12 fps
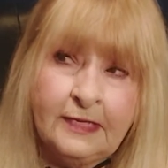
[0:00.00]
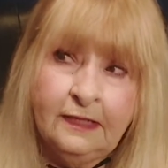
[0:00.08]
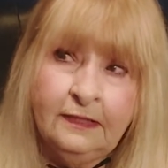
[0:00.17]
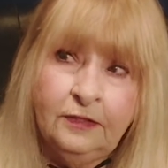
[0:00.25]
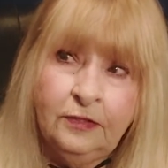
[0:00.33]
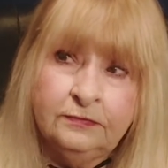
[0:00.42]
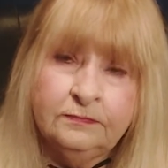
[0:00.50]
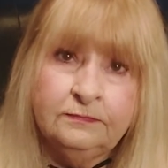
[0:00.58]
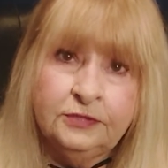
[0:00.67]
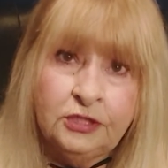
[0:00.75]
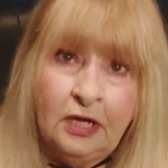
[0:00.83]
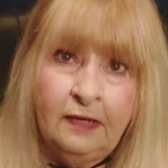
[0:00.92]
you know,
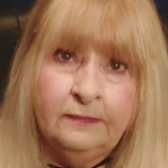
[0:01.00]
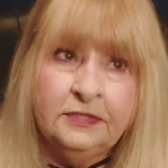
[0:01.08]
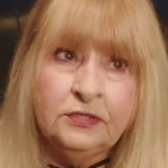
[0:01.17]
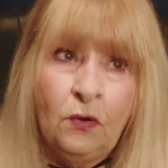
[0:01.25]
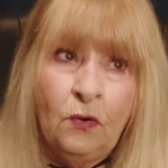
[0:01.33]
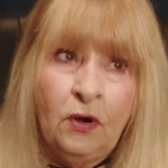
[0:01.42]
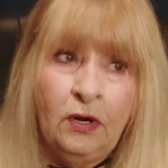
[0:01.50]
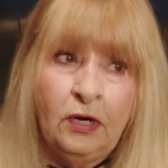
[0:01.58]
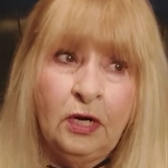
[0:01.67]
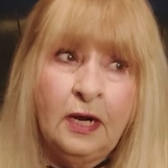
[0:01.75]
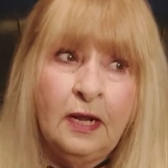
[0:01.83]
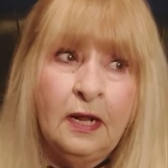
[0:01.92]
jobs
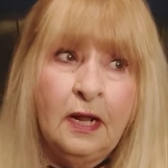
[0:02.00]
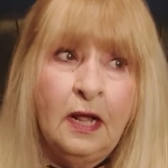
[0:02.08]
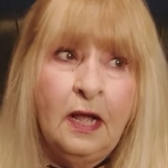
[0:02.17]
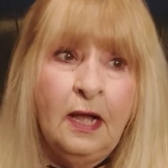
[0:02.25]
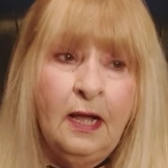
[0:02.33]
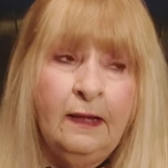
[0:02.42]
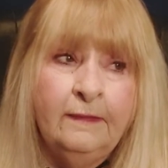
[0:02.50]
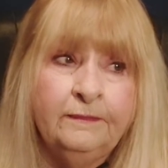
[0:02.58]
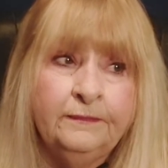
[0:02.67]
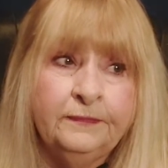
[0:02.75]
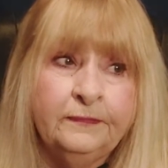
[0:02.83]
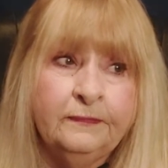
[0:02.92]
or
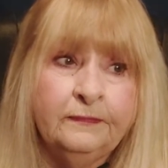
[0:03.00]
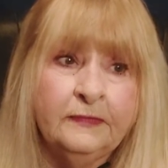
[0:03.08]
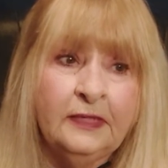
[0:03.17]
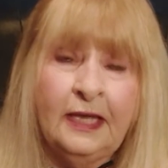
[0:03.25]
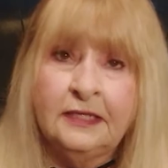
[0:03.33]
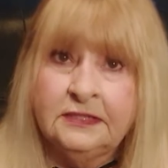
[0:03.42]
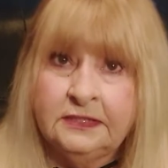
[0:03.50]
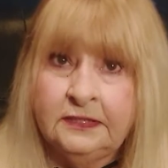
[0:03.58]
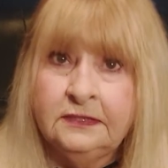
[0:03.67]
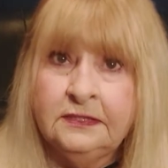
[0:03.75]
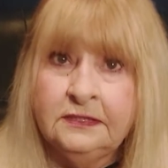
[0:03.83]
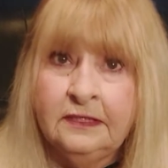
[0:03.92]

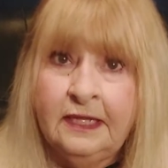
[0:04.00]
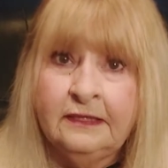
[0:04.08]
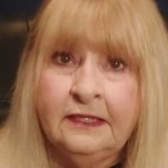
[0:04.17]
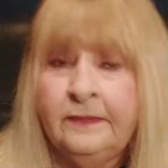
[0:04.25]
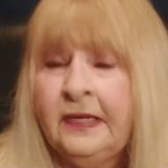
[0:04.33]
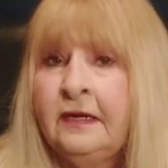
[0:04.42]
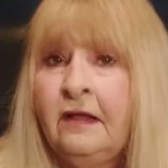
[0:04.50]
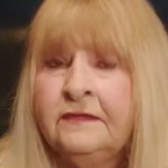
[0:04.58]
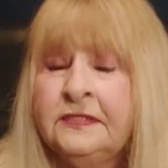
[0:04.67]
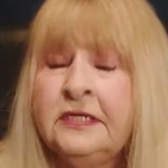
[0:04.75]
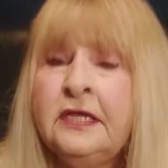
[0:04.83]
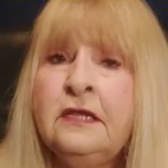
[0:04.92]
castings that they may not have
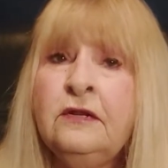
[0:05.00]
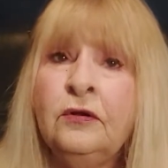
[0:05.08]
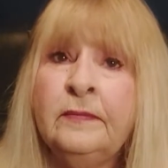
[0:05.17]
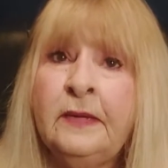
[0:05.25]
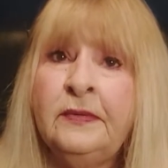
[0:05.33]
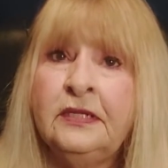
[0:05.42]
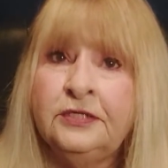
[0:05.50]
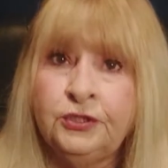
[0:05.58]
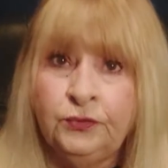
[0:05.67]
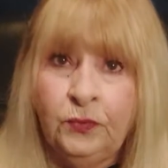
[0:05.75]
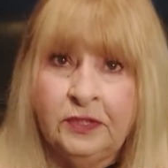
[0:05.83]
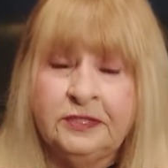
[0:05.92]
seen or maybe that
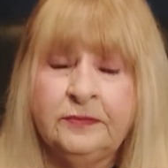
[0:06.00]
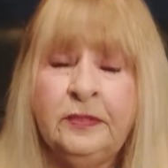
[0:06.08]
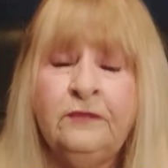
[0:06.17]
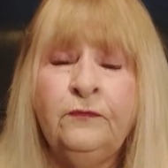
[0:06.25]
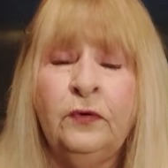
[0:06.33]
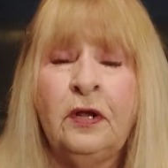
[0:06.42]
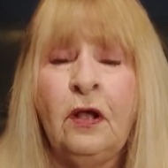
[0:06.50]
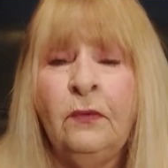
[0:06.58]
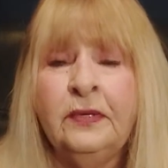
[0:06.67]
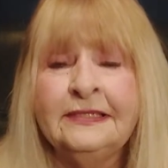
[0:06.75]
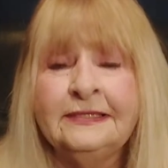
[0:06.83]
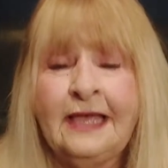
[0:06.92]
you want to submit for.
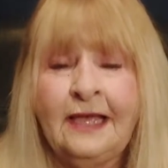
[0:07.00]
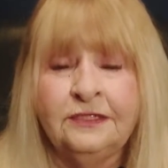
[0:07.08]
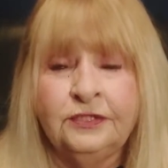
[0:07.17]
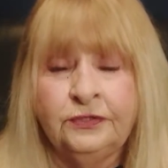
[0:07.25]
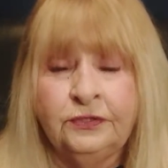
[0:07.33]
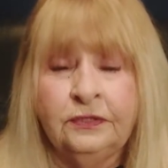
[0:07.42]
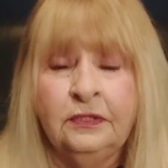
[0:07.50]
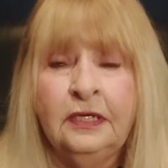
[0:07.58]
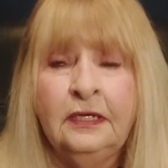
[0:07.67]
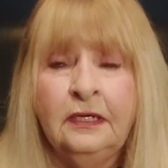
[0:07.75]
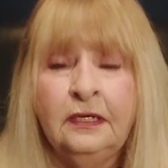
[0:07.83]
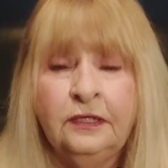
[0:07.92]
Always ask your
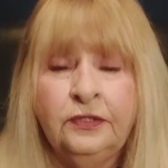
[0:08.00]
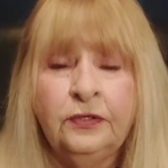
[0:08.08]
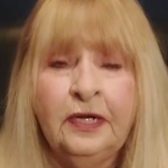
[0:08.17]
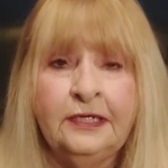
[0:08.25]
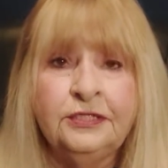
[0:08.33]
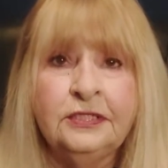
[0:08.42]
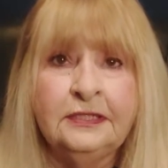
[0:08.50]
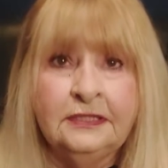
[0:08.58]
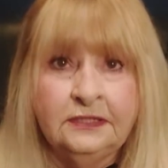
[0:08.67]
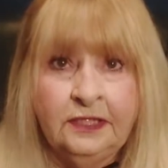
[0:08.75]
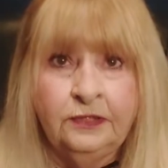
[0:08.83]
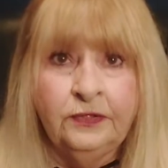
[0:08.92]
agent
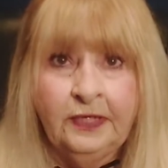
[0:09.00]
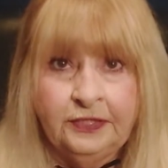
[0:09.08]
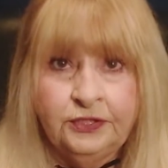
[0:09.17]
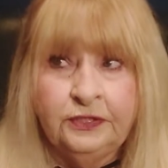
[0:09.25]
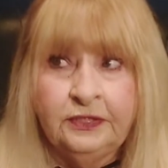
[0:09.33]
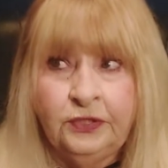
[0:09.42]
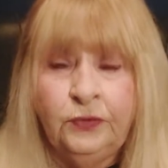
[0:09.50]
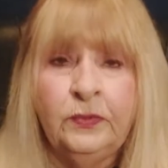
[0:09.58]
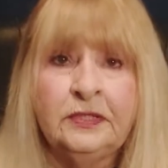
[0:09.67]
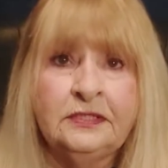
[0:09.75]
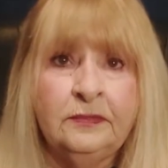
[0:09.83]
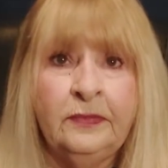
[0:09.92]
and tell your agent that you
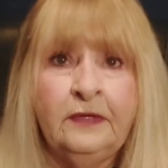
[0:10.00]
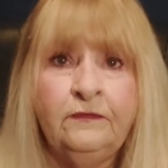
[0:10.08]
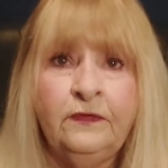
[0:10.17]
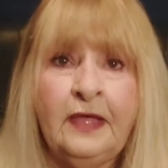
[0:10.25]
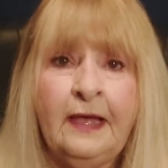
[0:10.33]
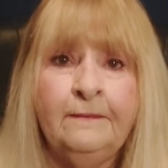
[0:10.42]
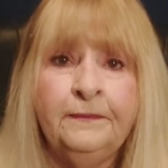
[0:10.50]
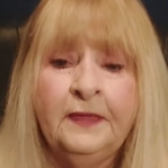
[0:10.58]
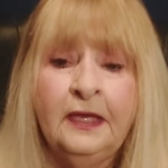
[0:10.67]
want to submit for that